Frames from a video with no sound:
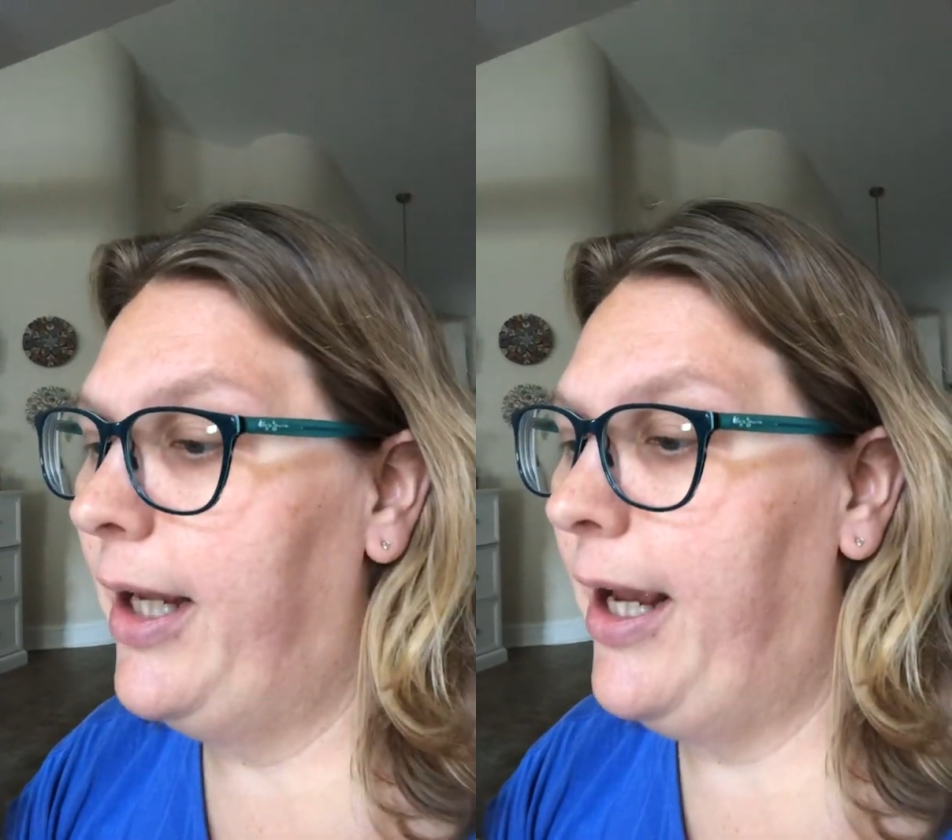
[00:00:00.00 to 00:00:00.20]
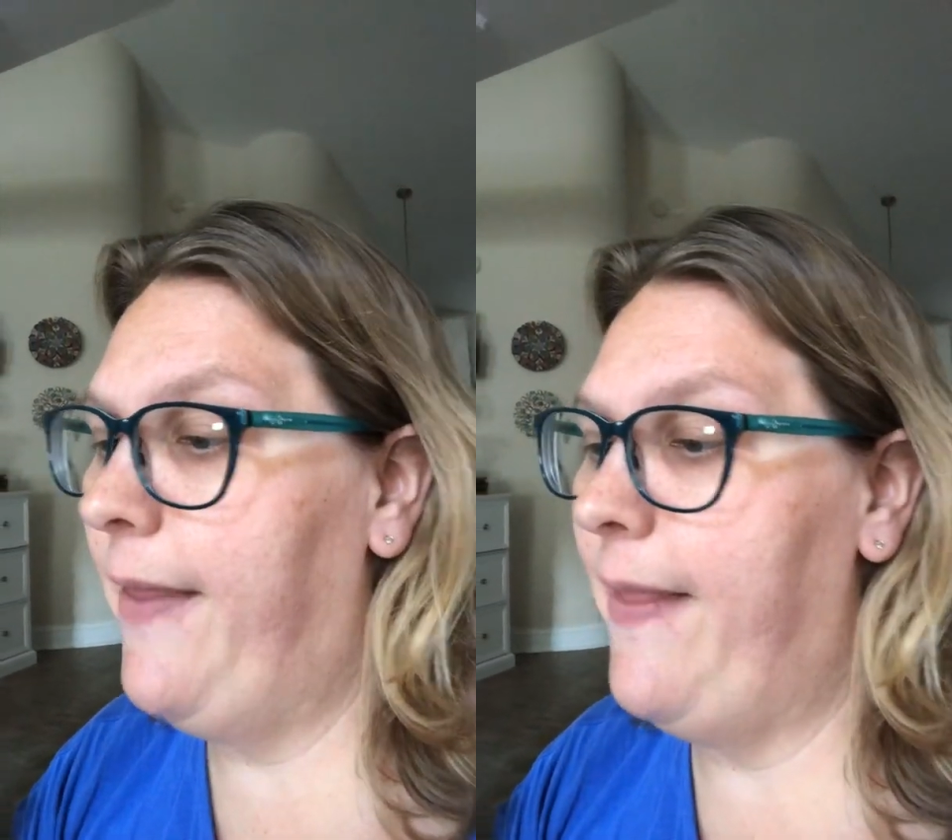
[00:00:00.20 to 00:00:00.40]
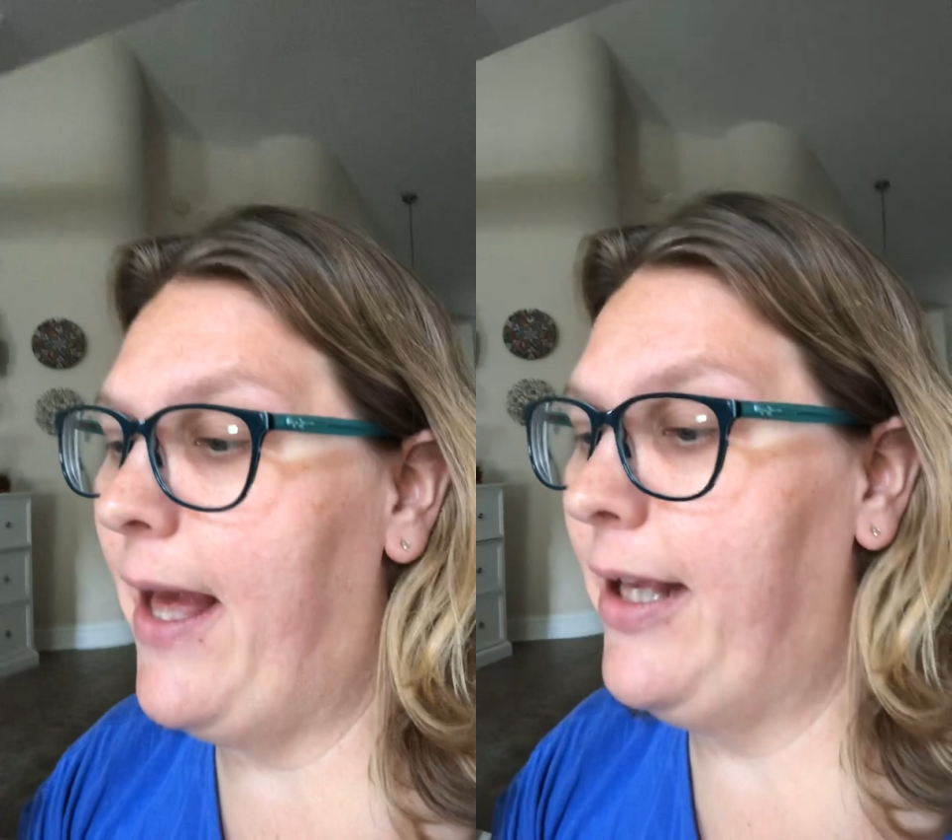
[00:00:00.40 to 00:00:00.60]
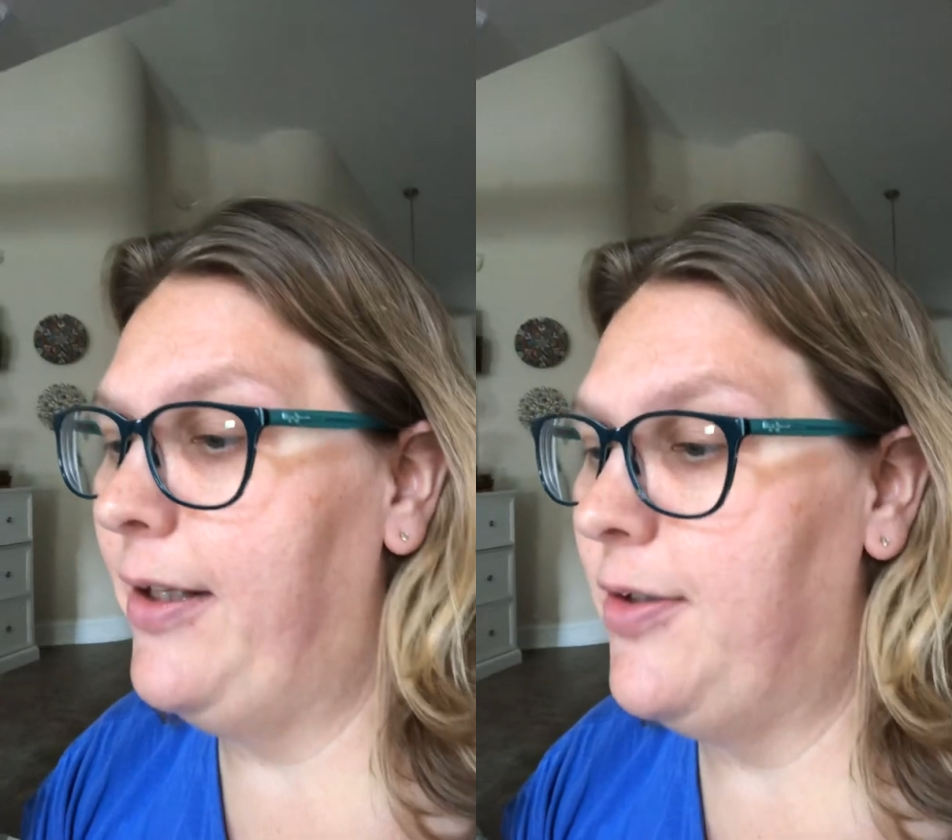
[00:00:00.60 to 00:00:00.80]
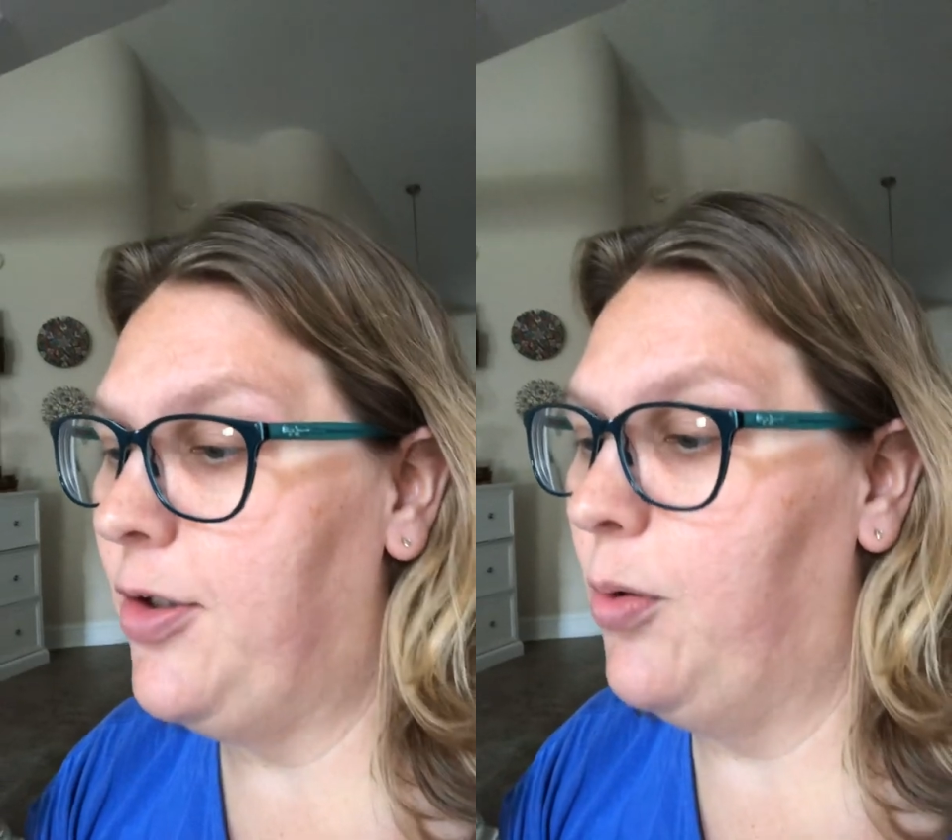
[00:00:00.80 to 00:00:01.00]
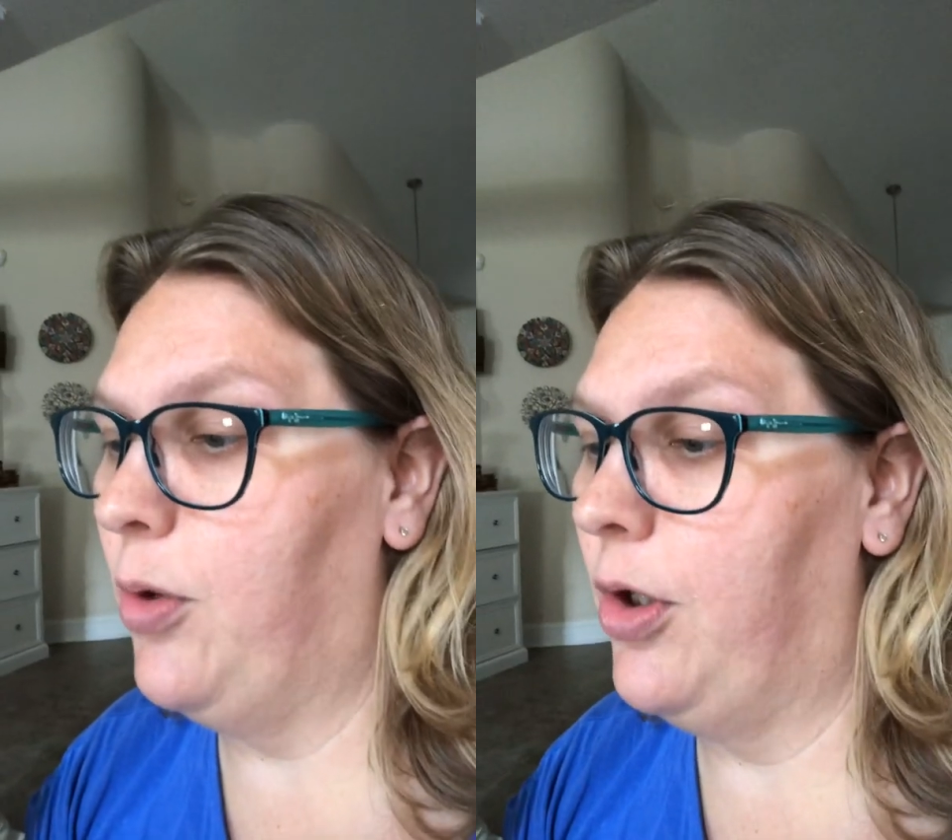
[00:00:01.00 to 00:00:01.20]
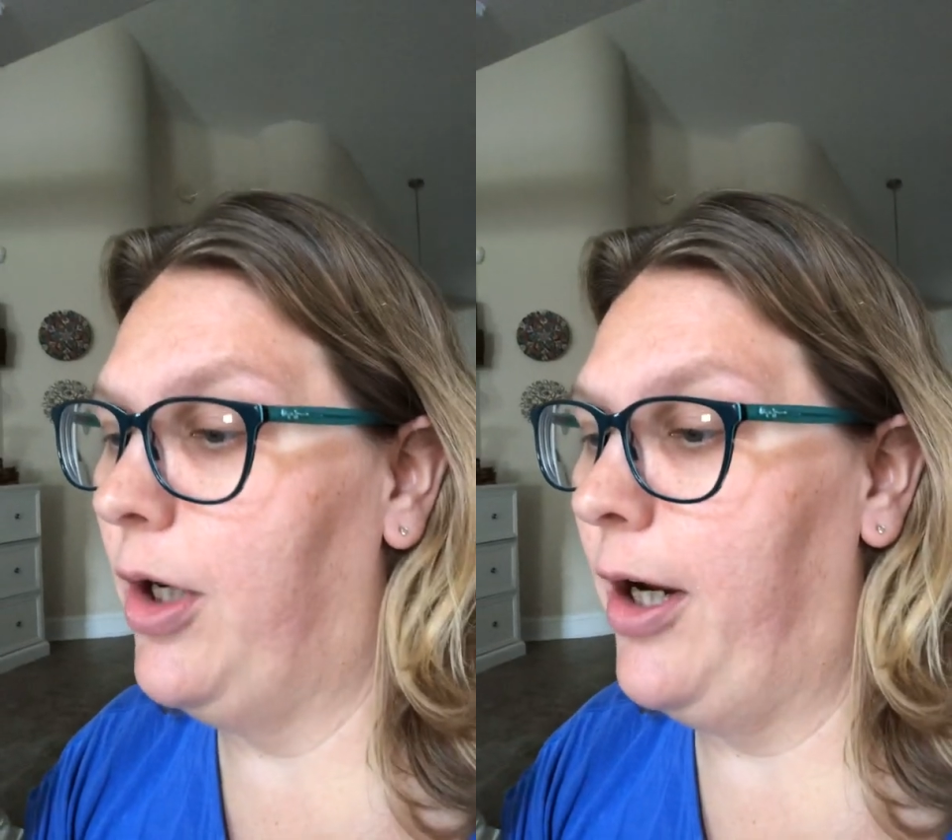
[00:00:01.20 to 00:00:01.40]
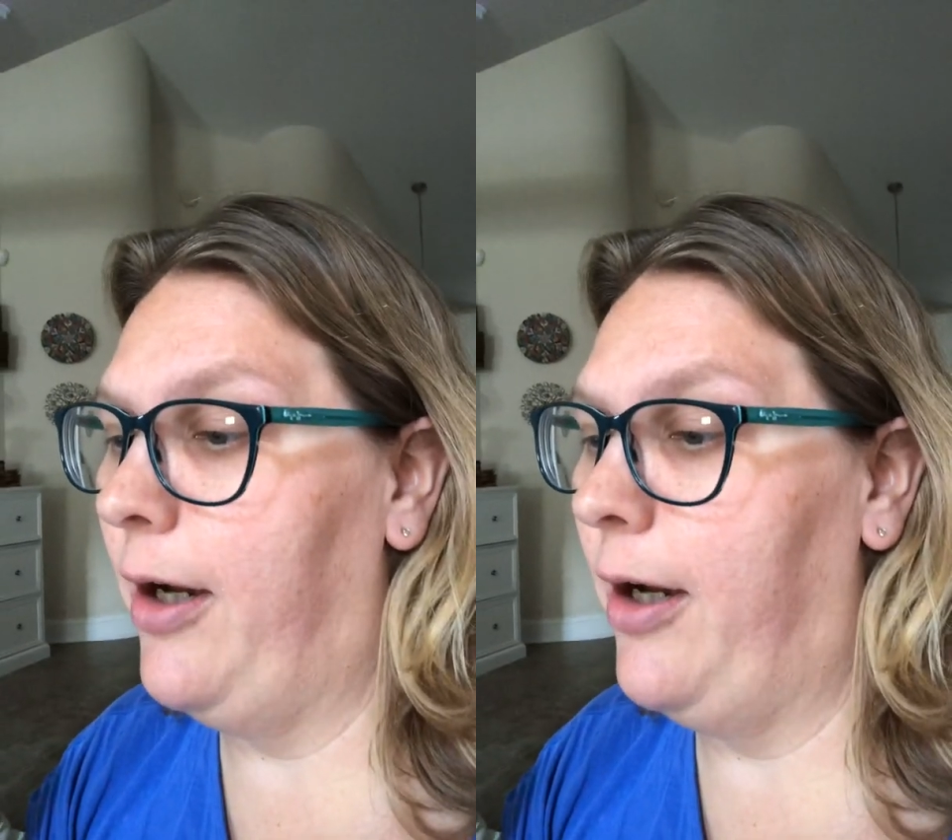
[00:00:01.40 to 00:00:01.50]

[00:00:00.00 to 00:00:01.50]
and that is your